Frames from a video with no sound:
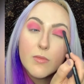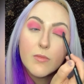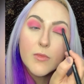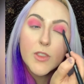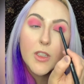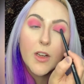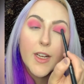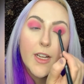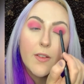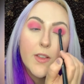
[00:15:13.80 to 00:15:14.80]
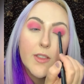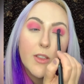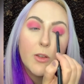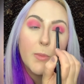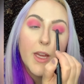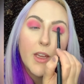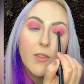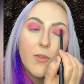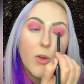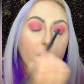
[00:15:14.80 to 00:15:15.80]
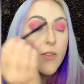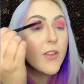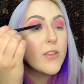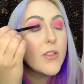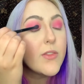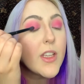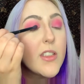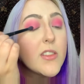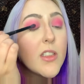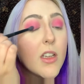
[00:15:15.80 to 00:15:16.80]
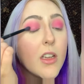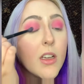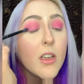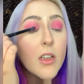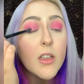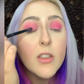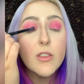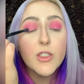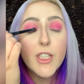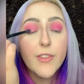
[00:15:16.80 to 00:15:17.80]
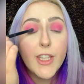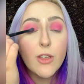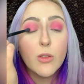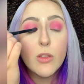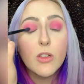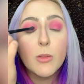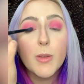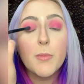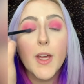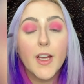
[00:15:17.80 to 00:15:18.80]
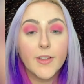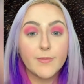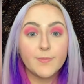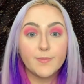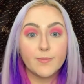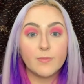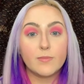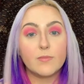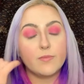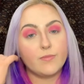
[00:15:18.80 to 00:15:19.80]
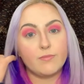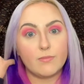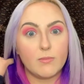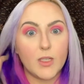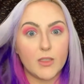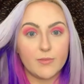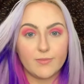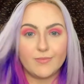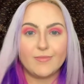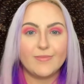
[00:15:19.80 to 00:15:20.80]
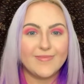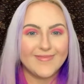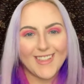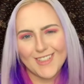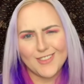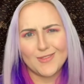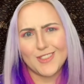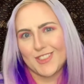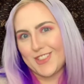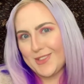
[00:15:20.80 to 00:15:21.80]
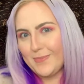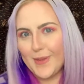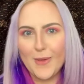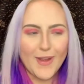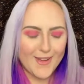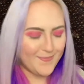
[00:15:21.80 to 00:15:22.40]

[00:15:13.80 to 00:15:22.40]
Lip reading: Sorry, I always go back and forth. I don't know if that's driving you a little bit mad, but I don't know. It's just, here I am.